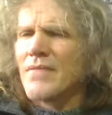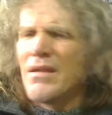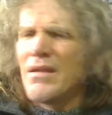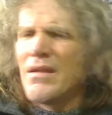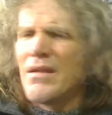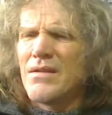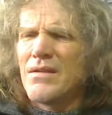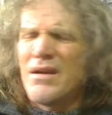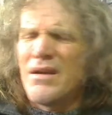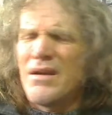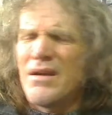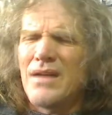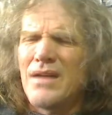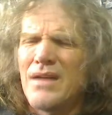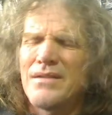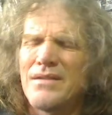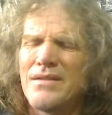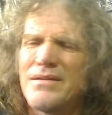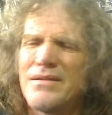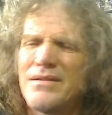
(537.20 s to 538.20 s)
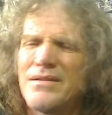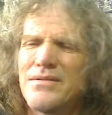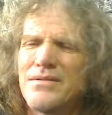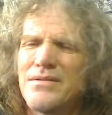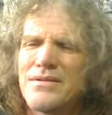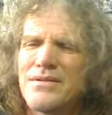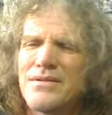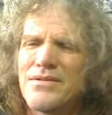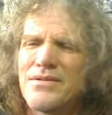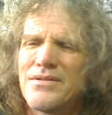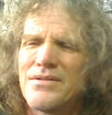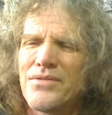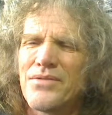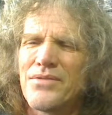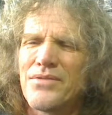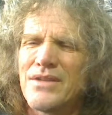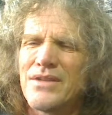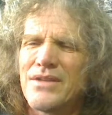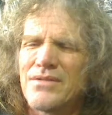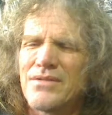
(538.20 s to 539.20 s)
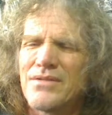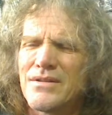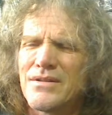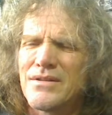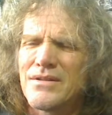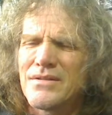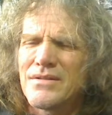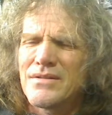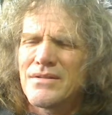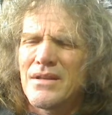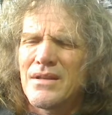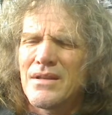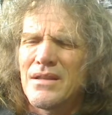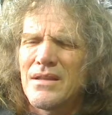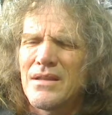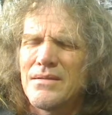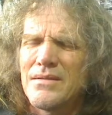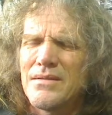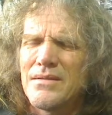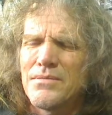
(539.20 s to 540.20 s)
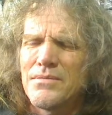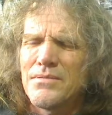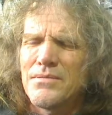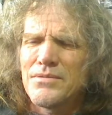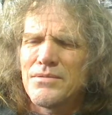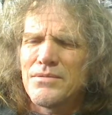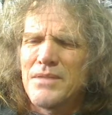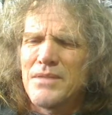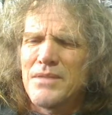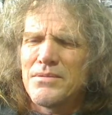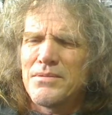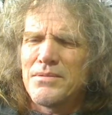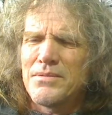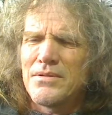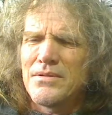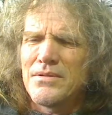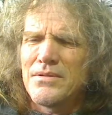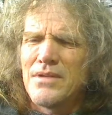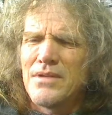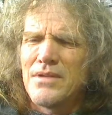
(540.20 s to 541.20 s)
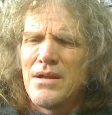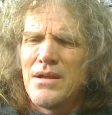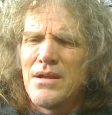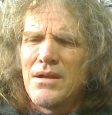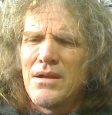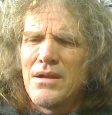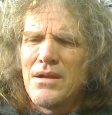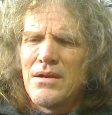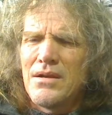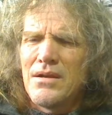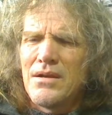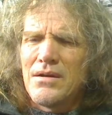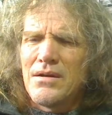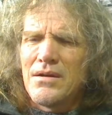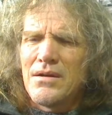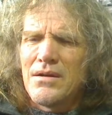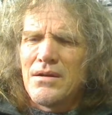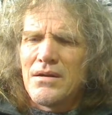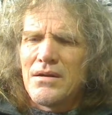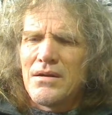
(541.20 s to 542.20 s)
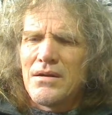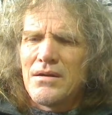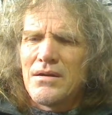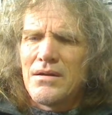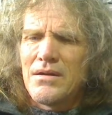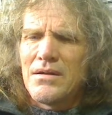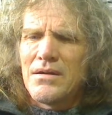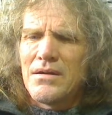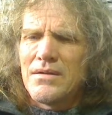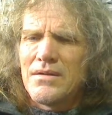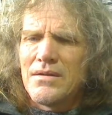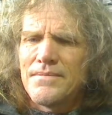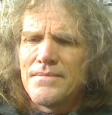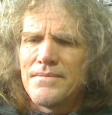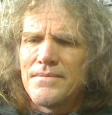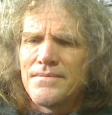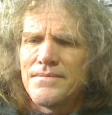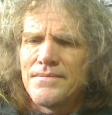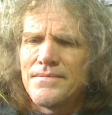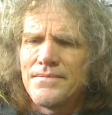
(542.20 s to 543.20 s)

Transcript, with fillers: No, I, you know, I just don't think so. I just, I think most people are, um,